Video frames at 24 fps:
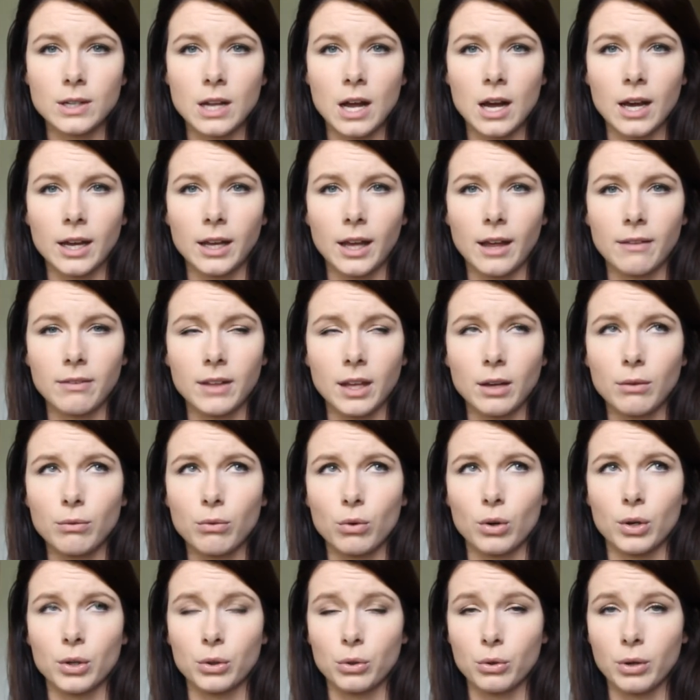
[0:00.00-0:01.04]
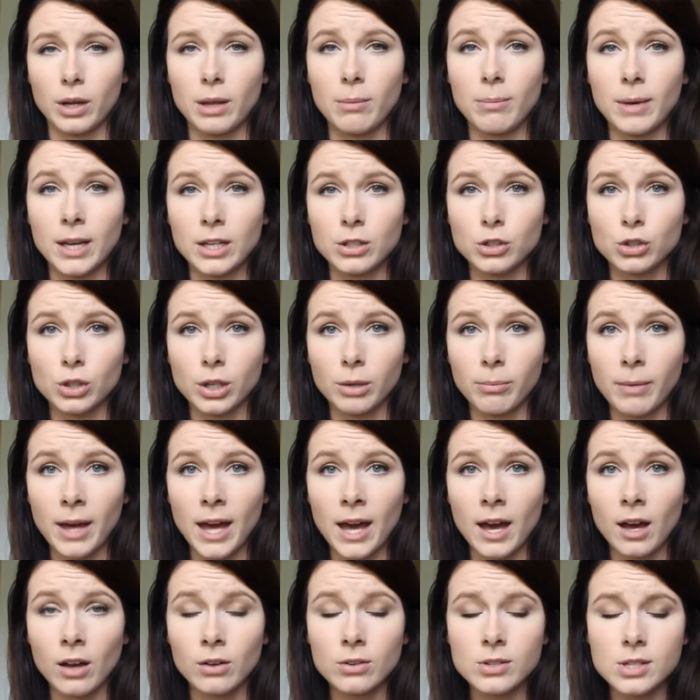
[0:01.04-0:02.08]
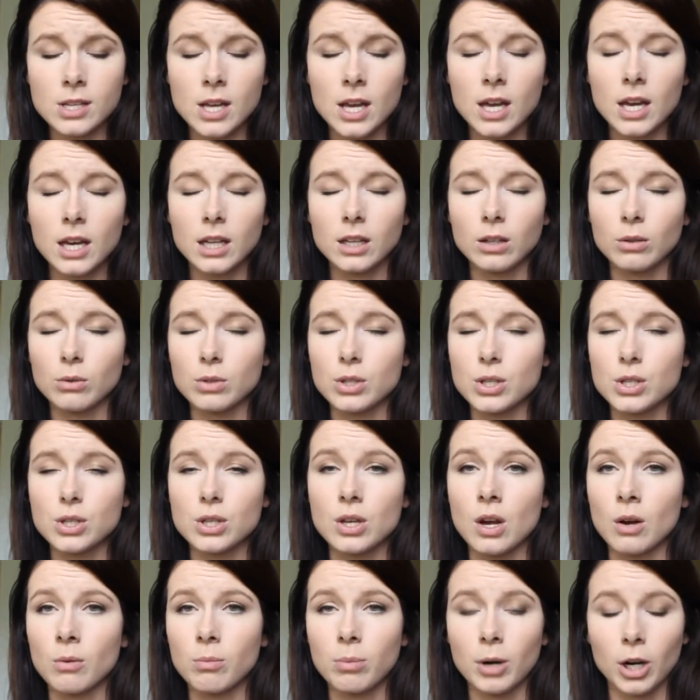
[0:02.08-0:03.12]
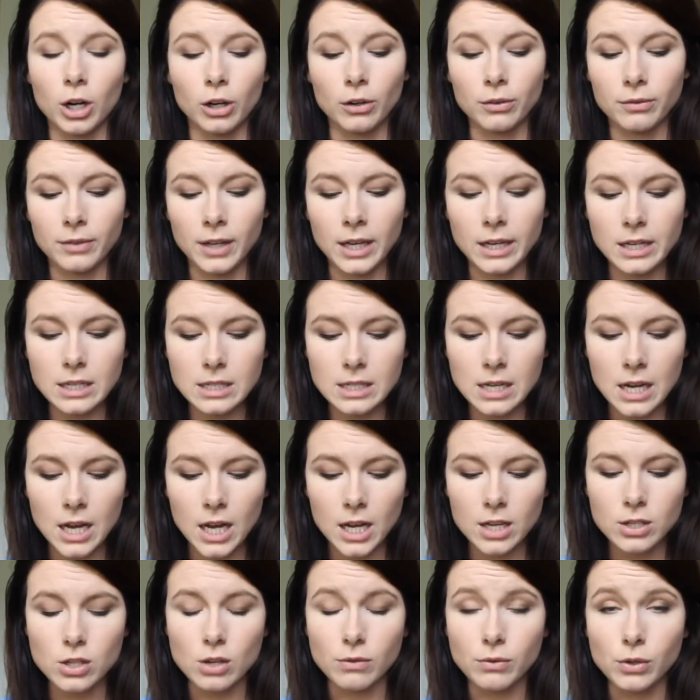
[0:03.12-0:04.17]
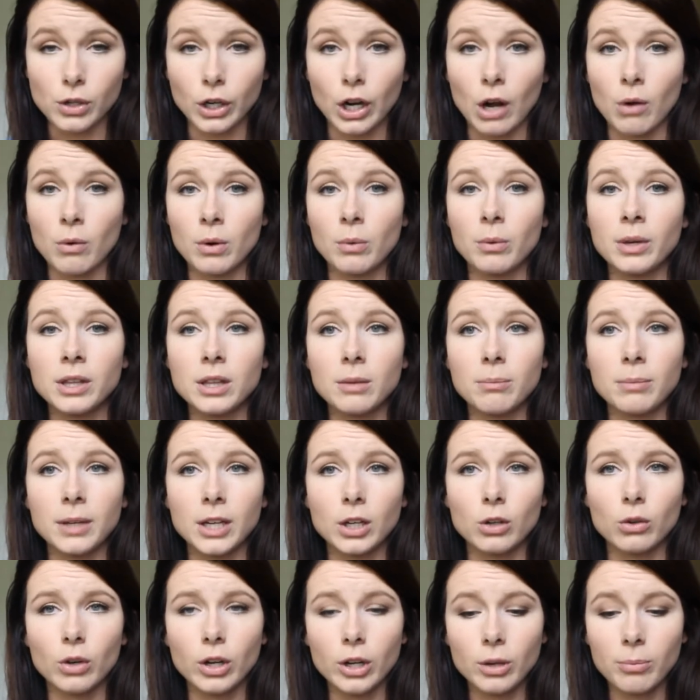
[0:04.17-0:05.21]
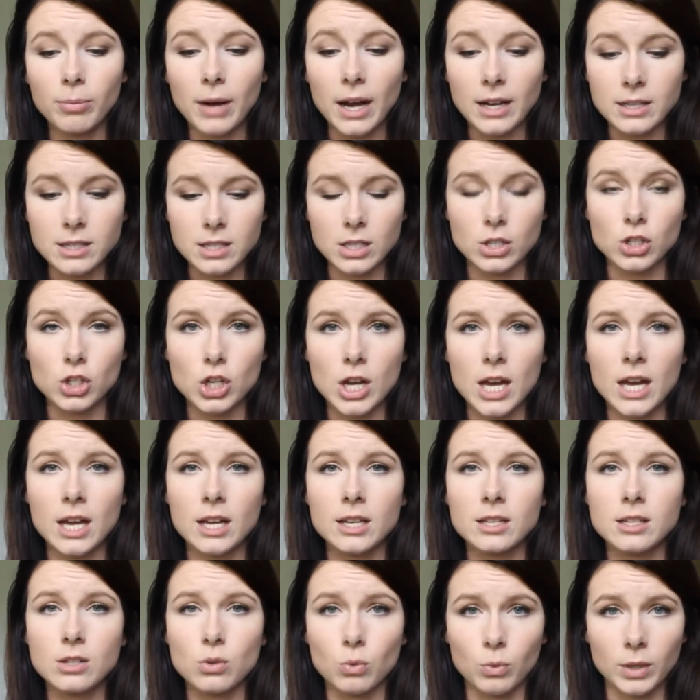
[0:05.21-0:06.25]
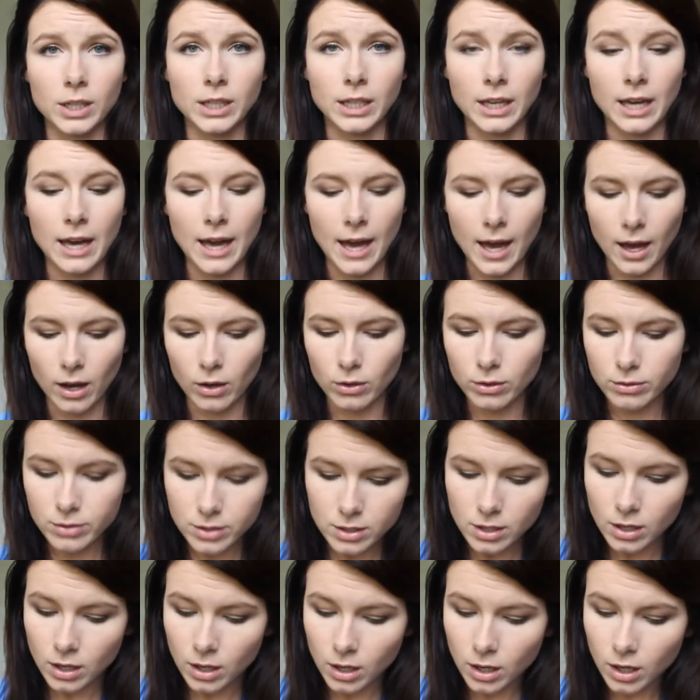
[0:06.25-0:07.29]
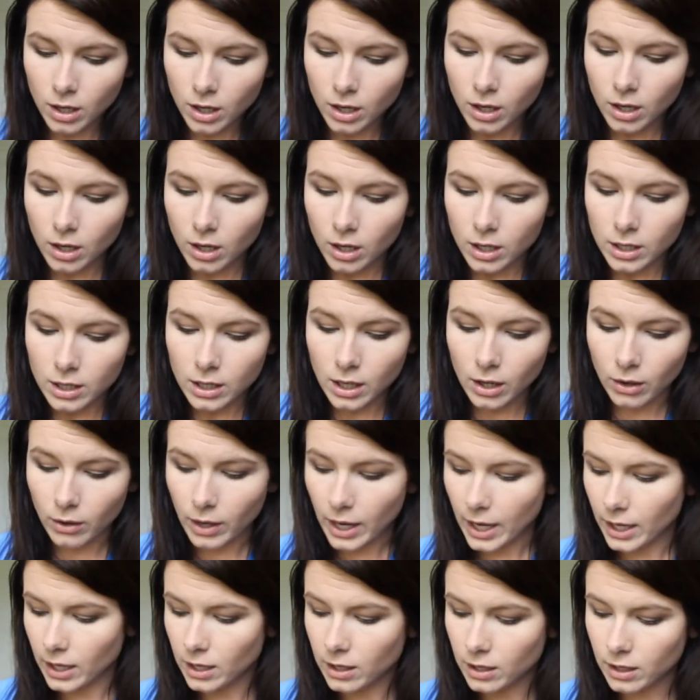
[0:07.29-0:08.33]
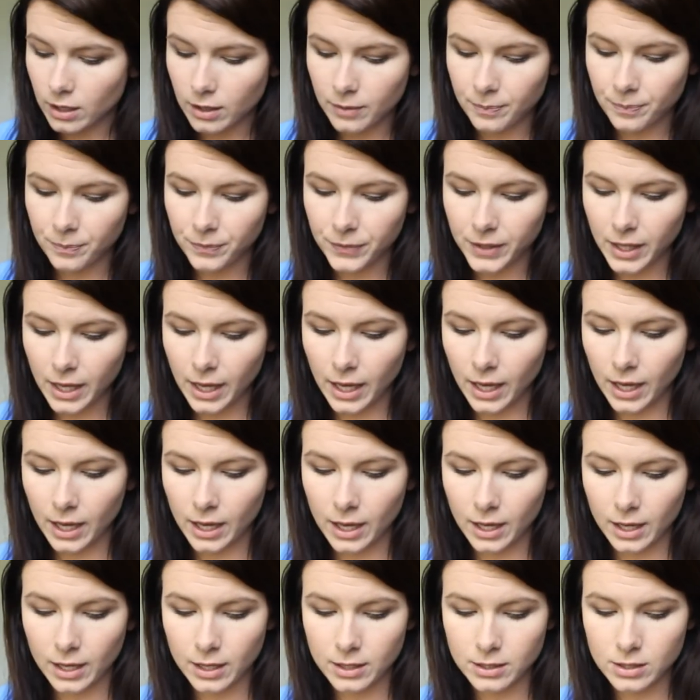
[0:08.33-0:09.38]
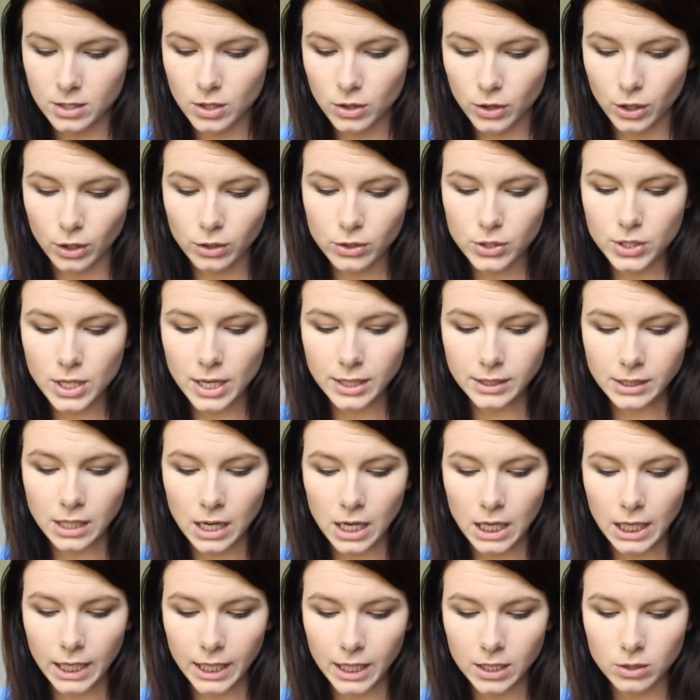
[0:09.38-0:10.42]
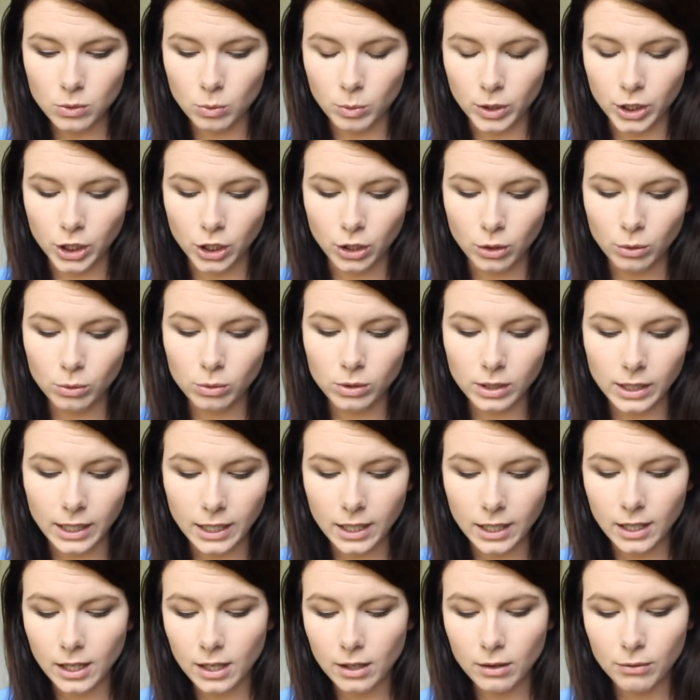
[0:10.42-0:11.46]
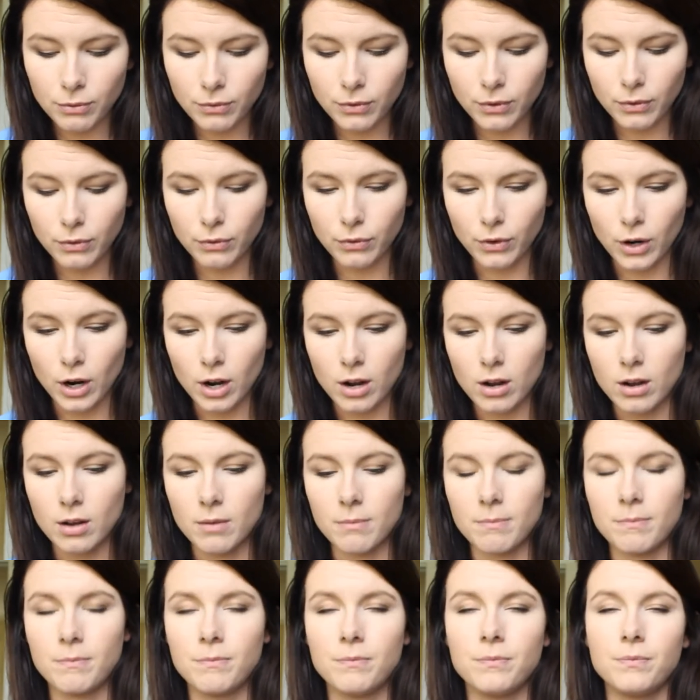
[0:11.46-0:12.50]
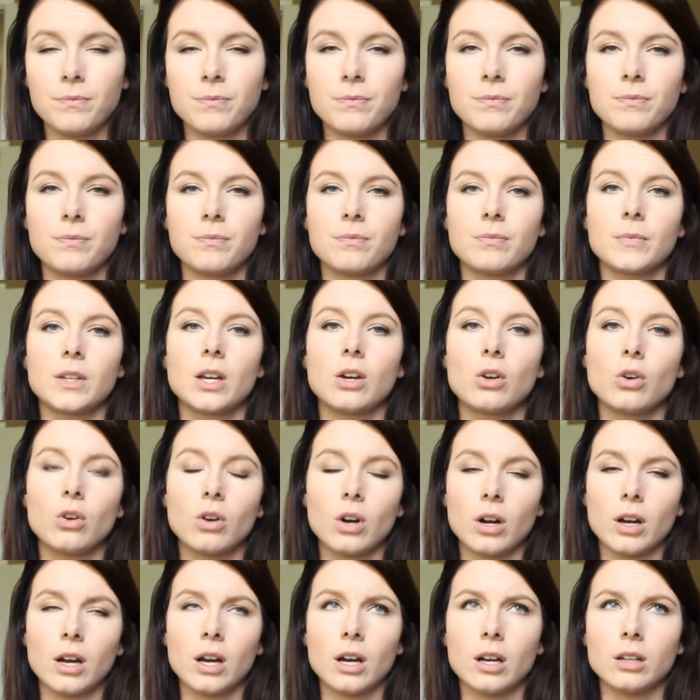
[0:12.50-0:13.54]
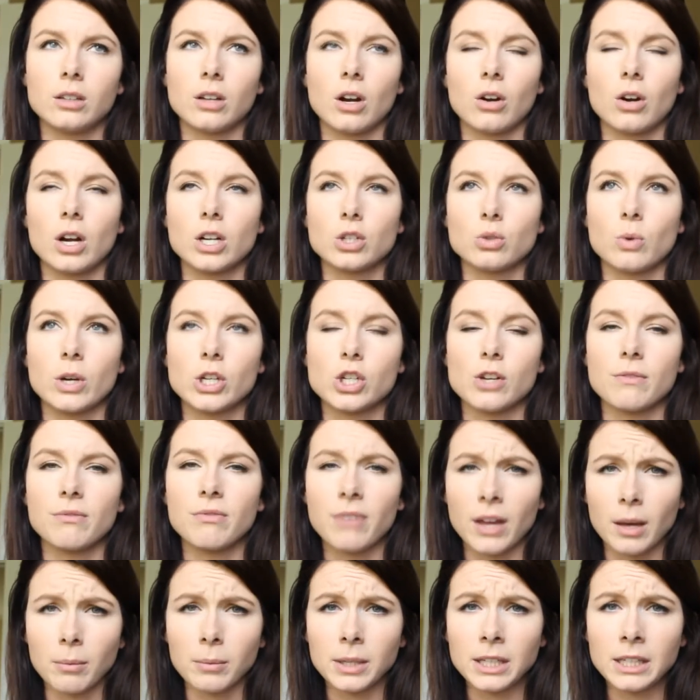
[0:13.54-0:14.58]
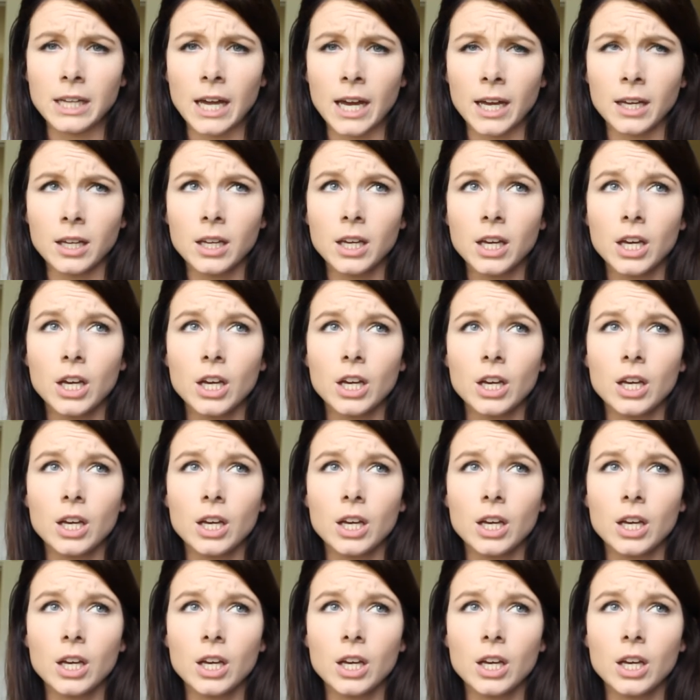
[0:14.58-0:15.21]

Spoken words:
a night, I think, for a 3-bedroom house. It was so perfect. So if you're going with a big group, I suggest renting a house. Okay. And Thursday night, when you leave from, not graduation, family day,